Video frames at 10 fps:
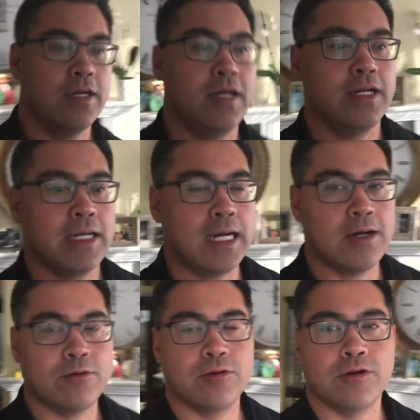an
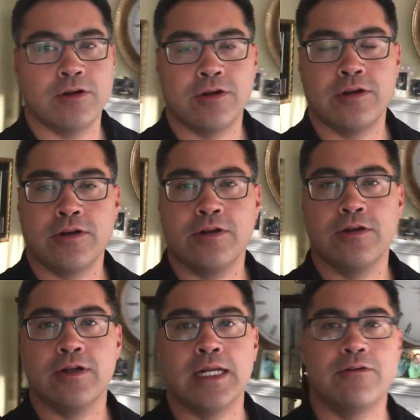hour
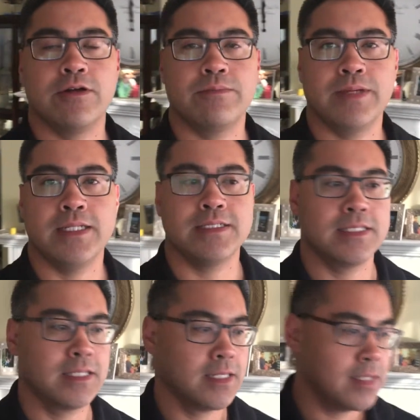and a
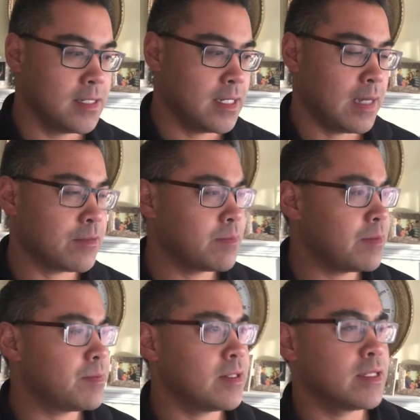bit. I'm going
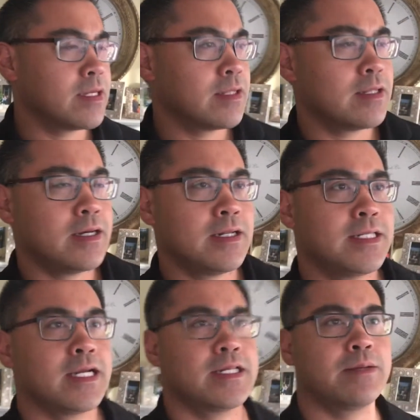to be building the
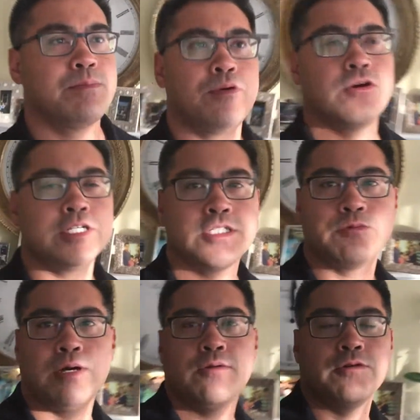Technic
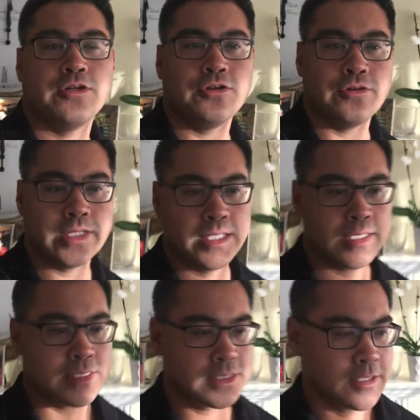Porsche while we're doing
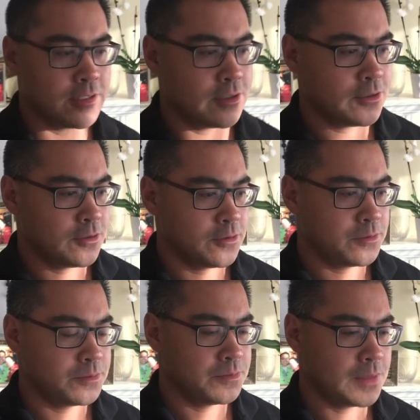it,
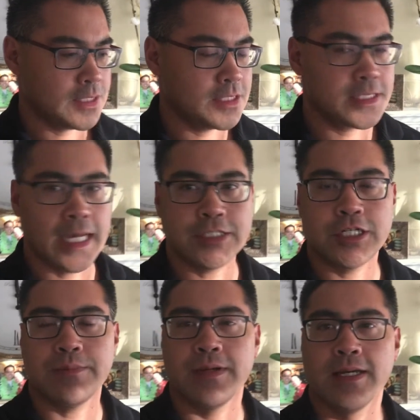so, and just
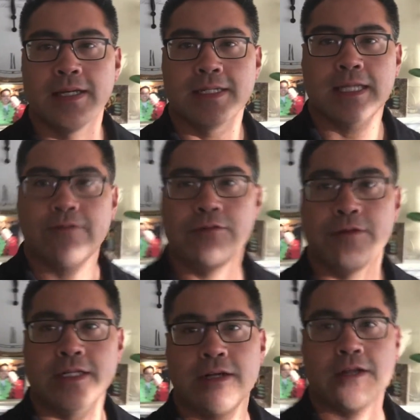catch up, because I haven't
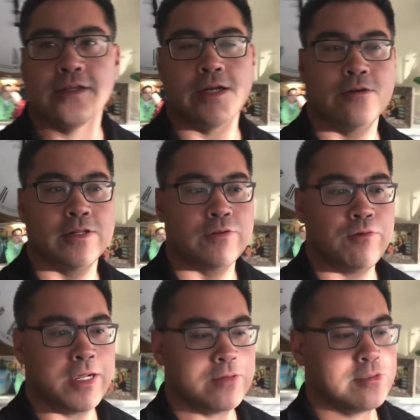really talked to Harold in a
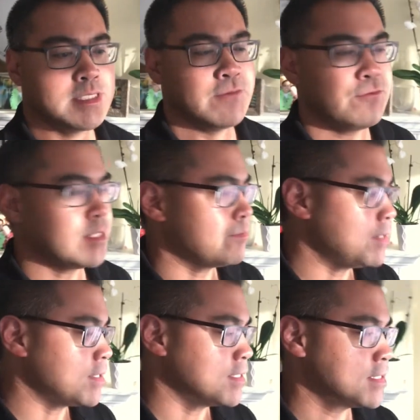while. We'll see if we can
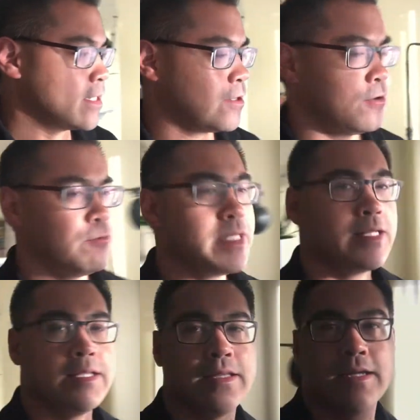make this like a
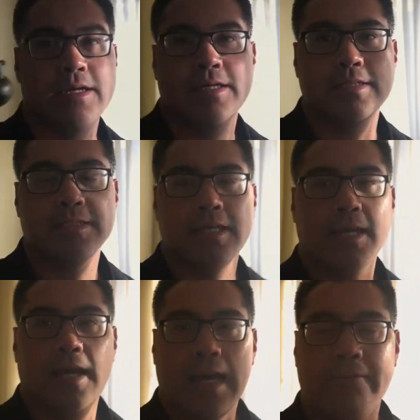weekly thing, because
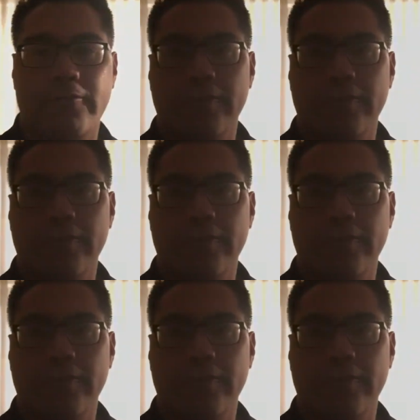I haven't